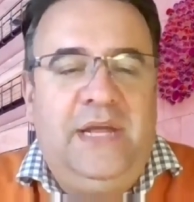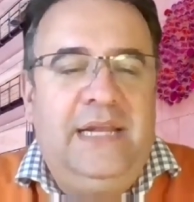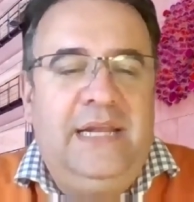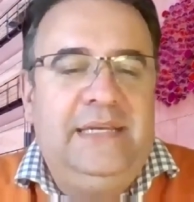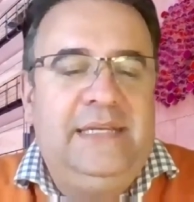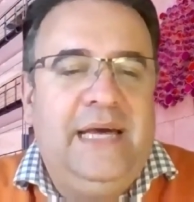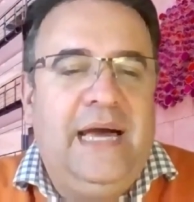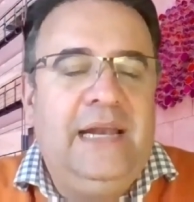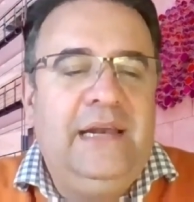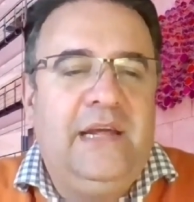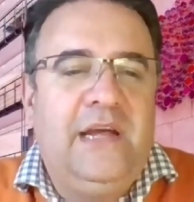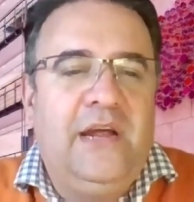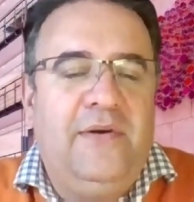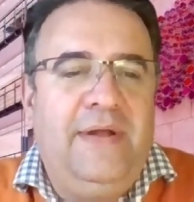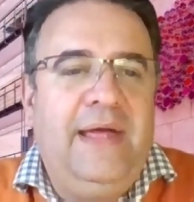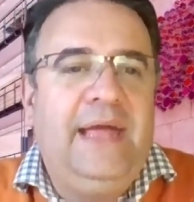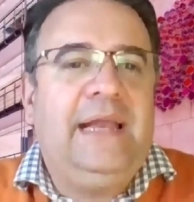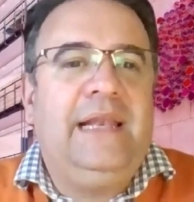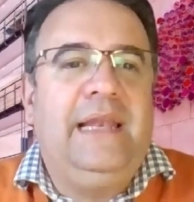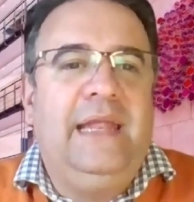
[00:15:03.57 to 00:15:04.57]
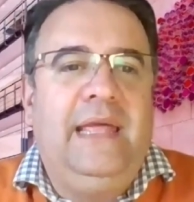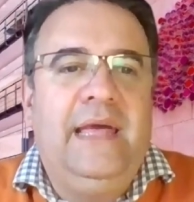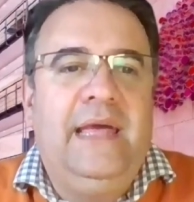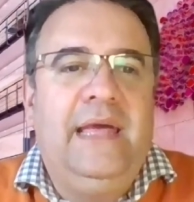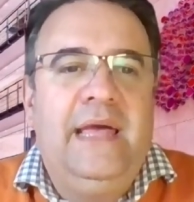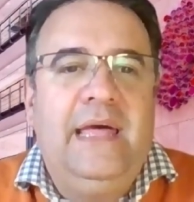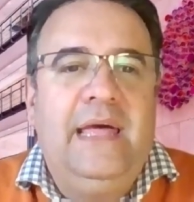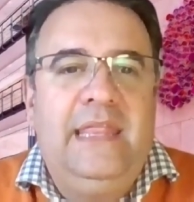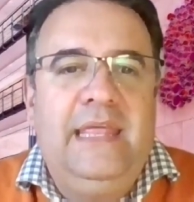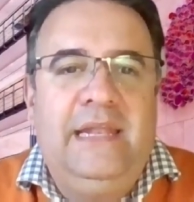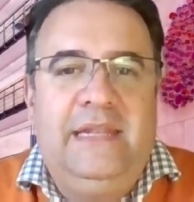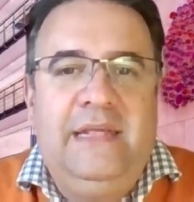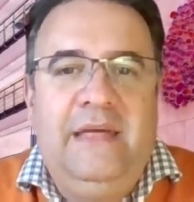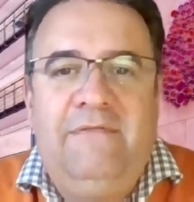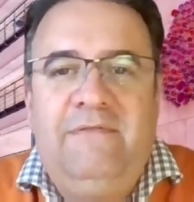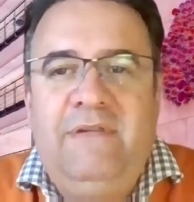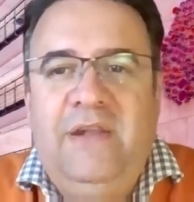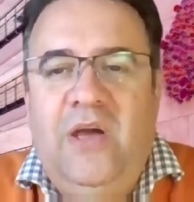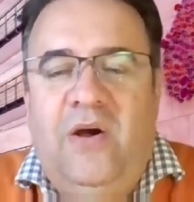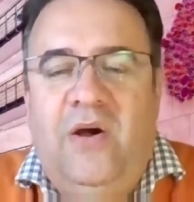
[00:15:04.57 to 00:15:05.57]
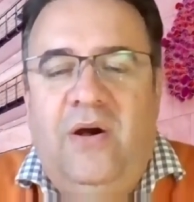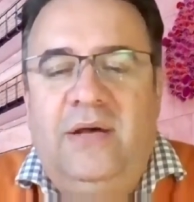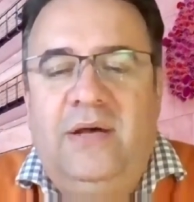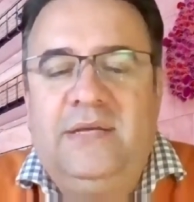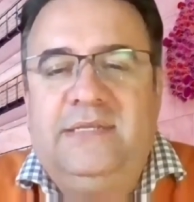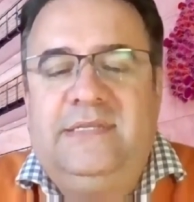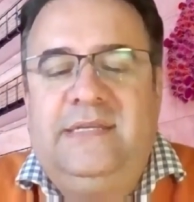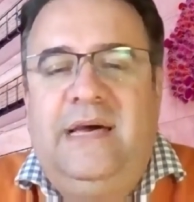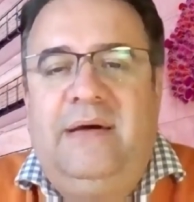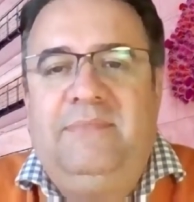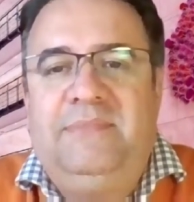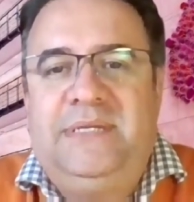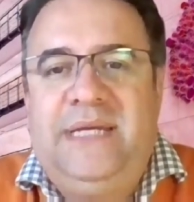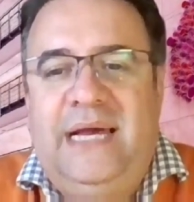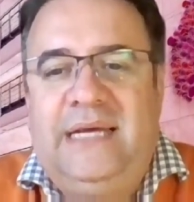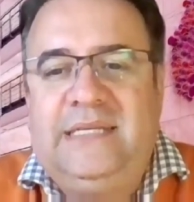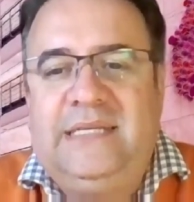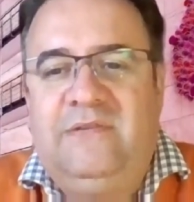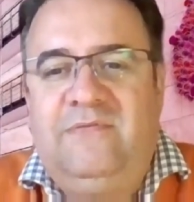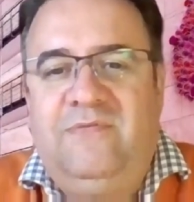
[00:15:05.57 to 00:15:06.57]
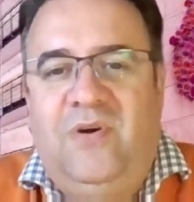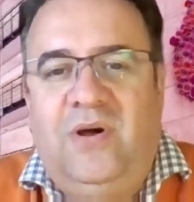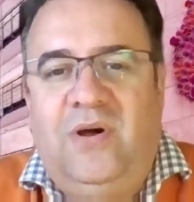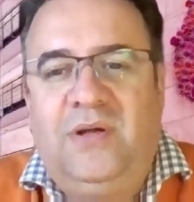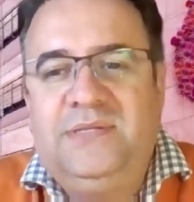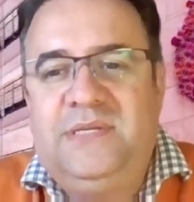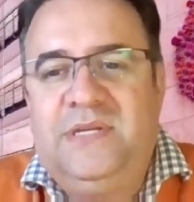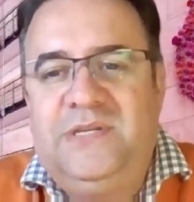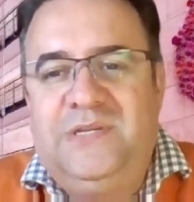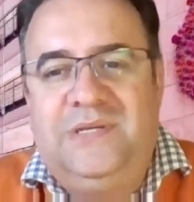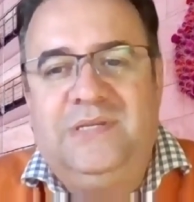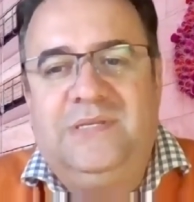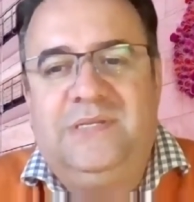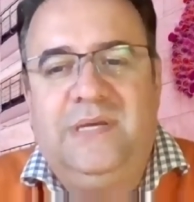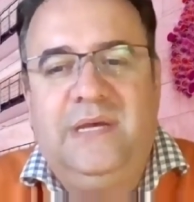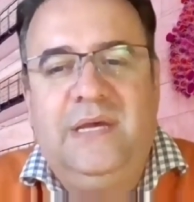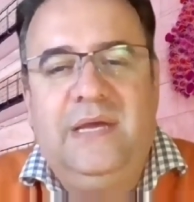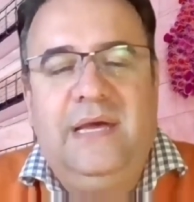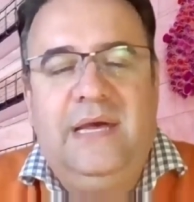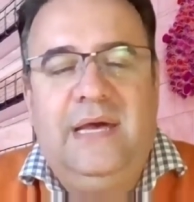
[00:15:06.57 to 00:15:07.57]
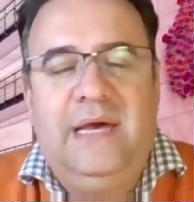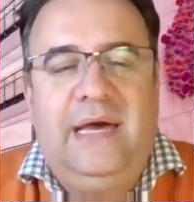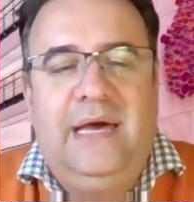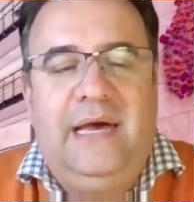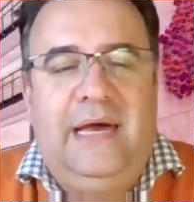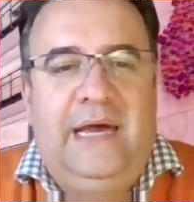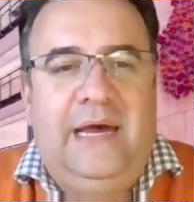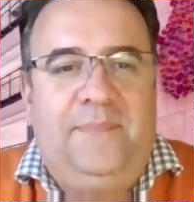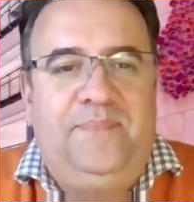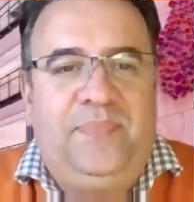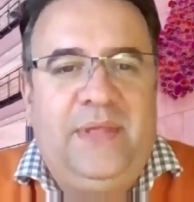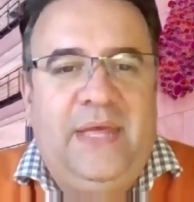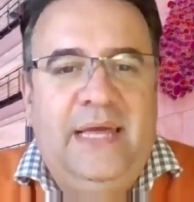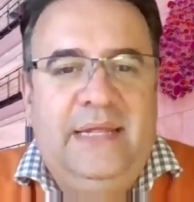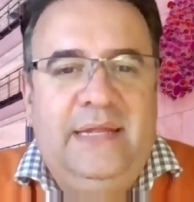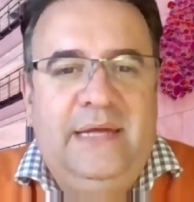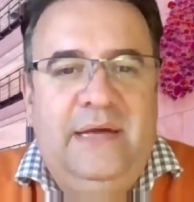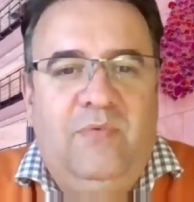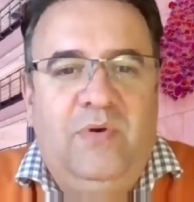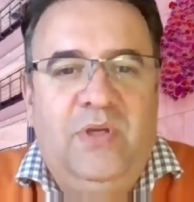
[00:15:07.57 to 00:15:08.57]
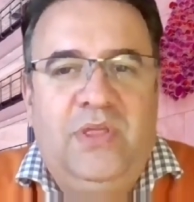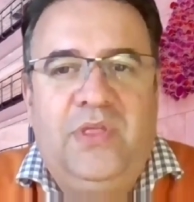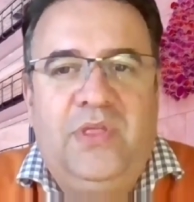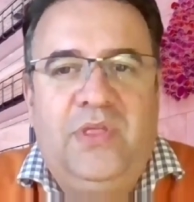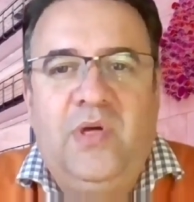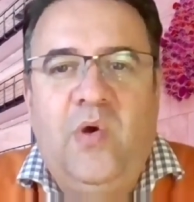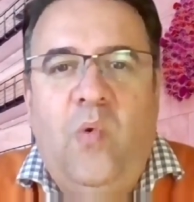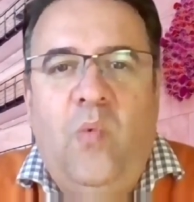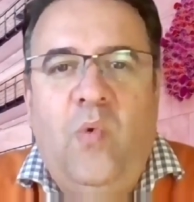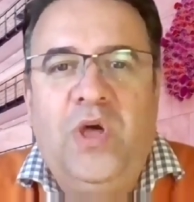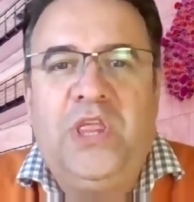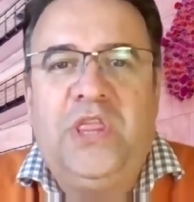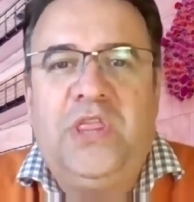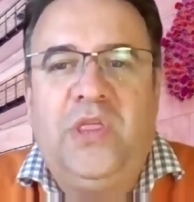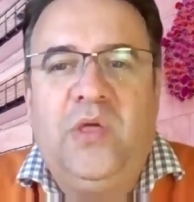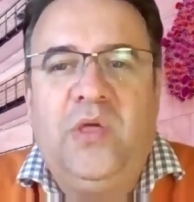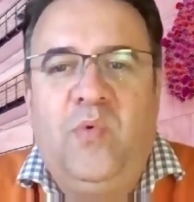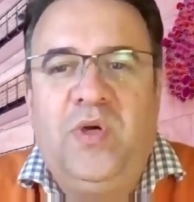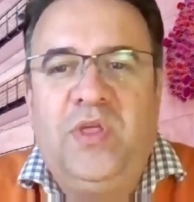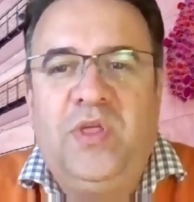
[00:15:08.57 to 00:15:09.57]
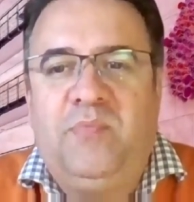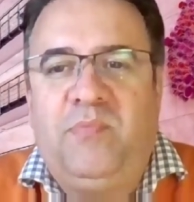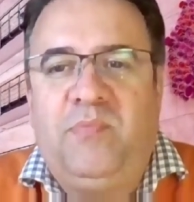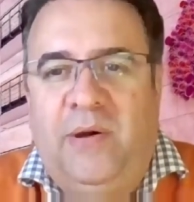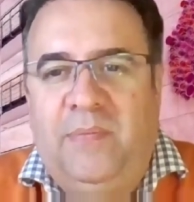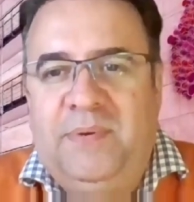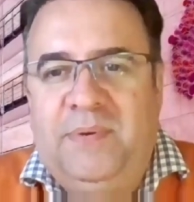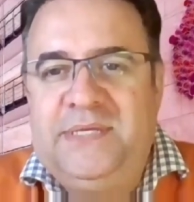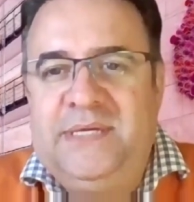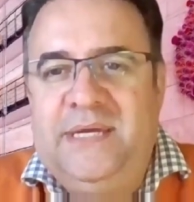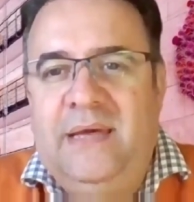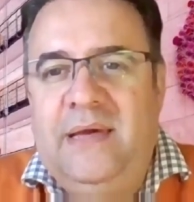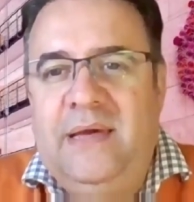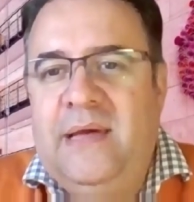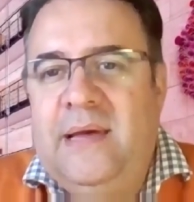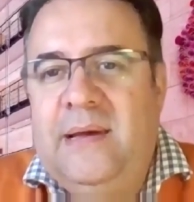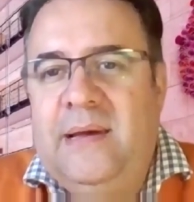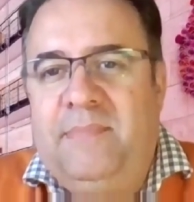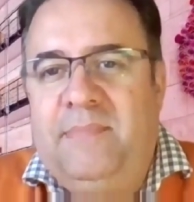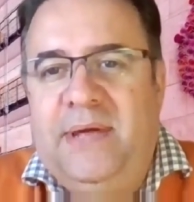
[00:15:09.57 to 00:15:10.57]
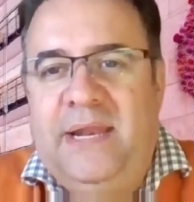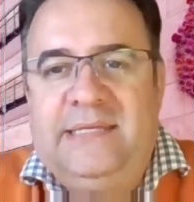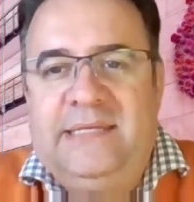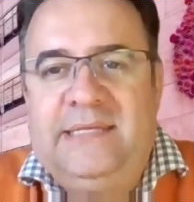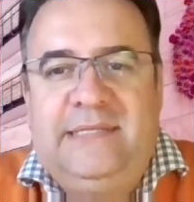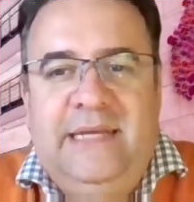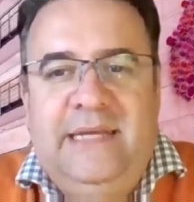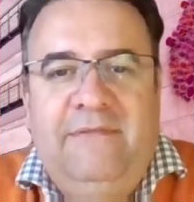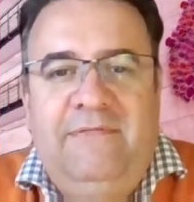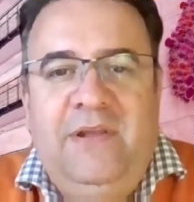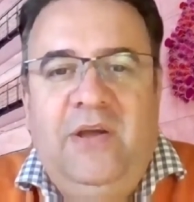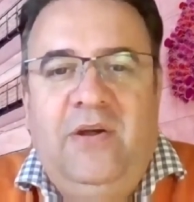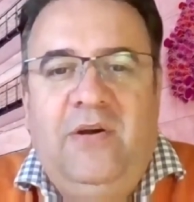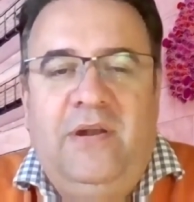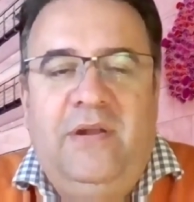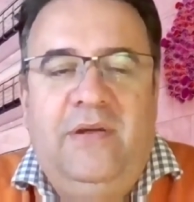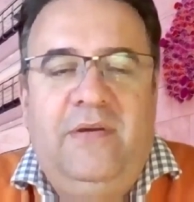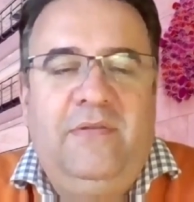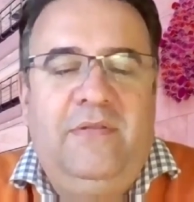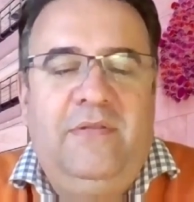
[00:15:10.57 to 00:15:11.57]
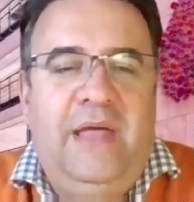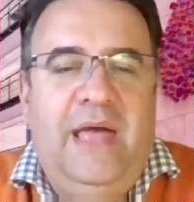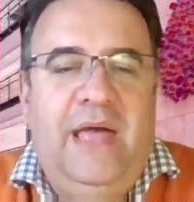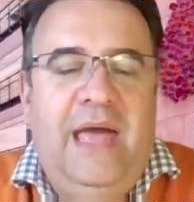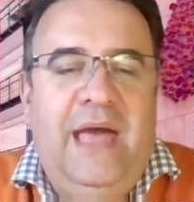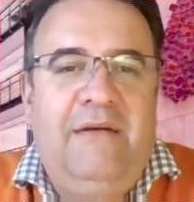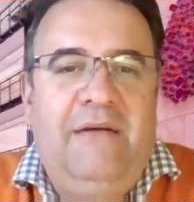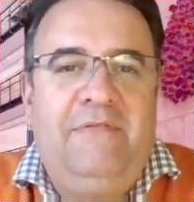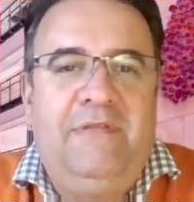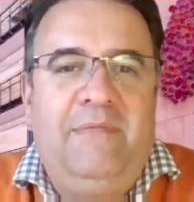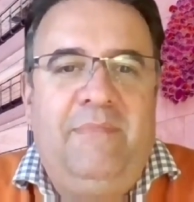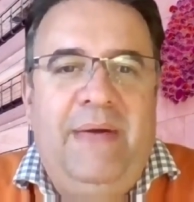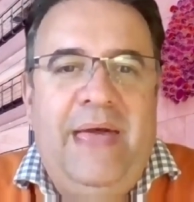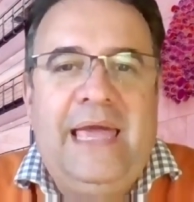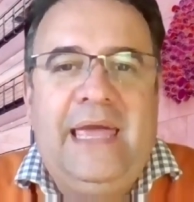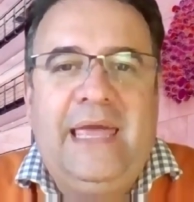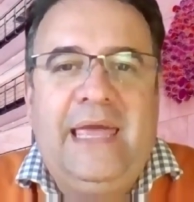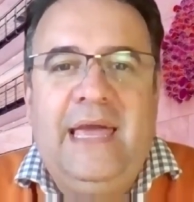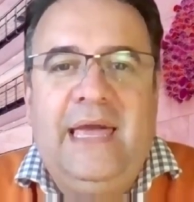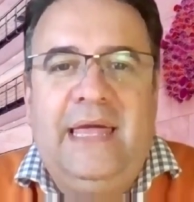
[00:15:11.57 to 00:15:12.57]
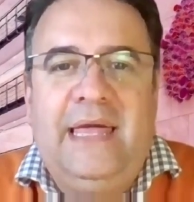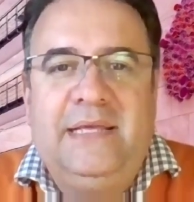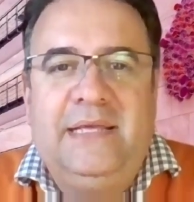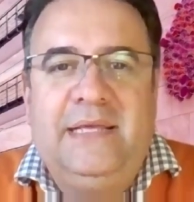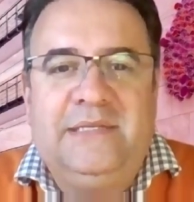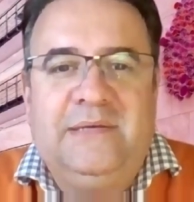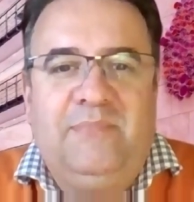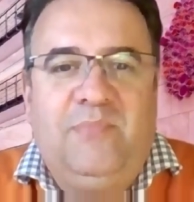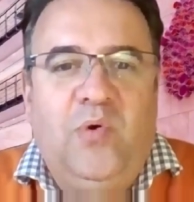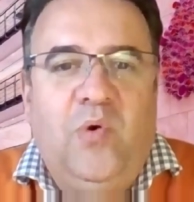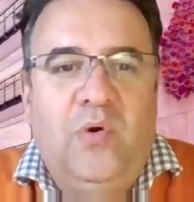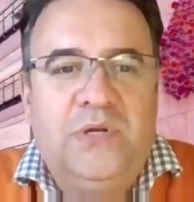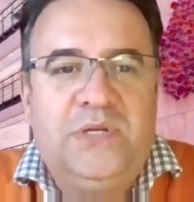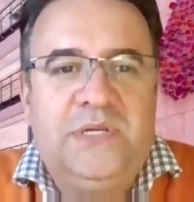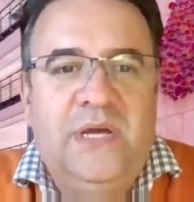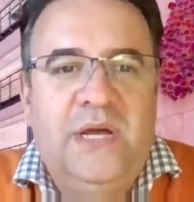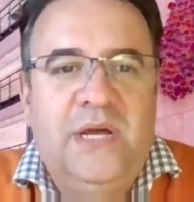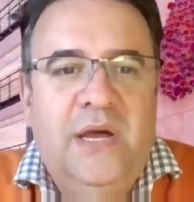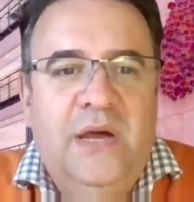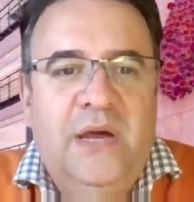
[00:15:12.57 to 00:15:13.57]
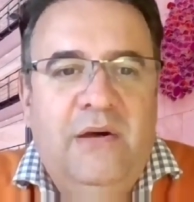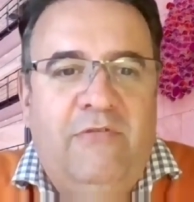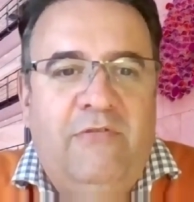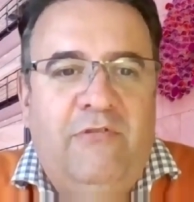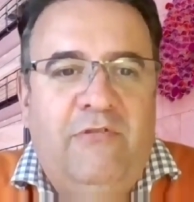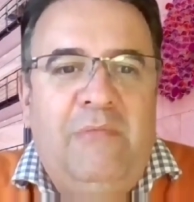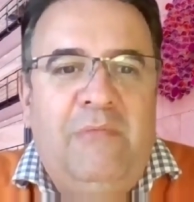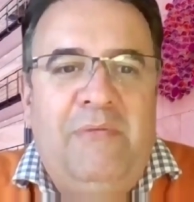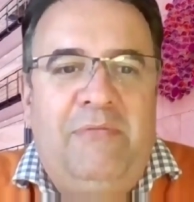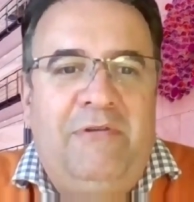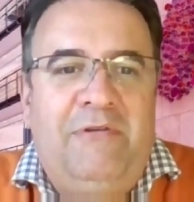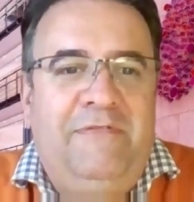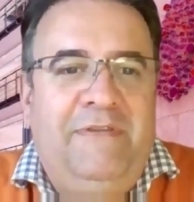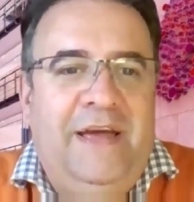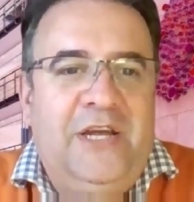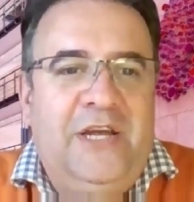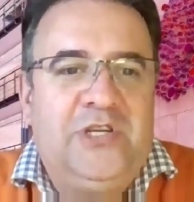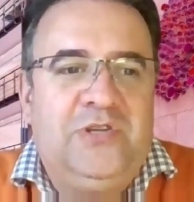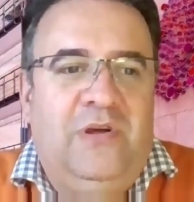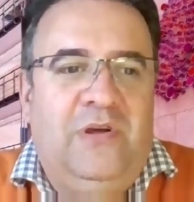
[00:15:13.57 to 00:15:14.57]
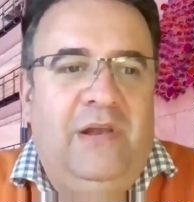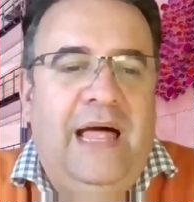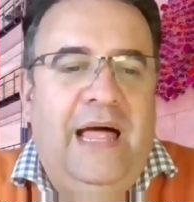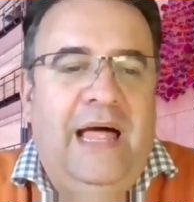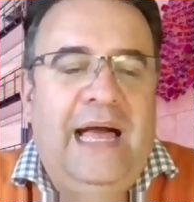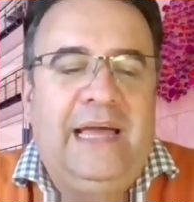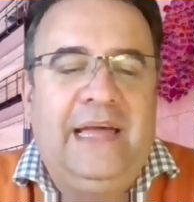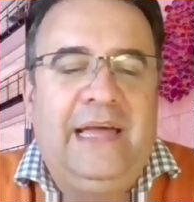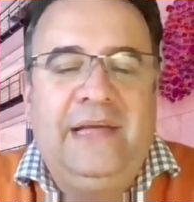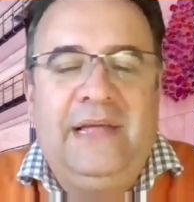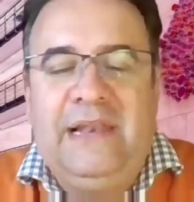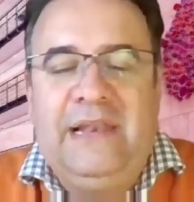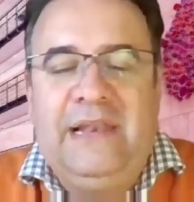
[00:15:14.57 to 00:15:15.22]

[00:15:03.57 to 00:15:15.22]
And done correctly, there definitely are some tax advantages um, you know, with, with, with property, but it's definitely got to have the backing and the support from a professional like